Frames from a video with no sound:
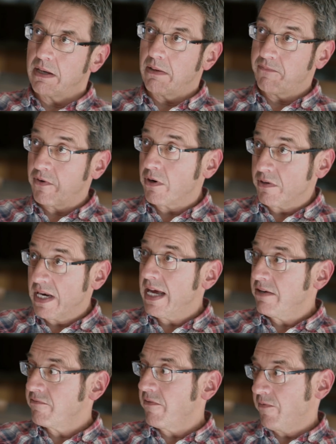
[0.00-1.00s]
followed
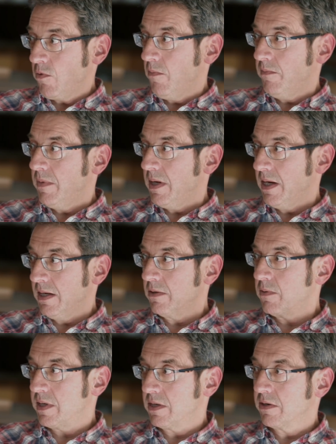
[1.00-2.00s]
land reform in
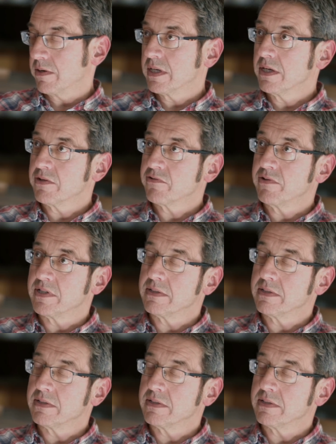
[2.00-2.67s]
quite a lot of countries,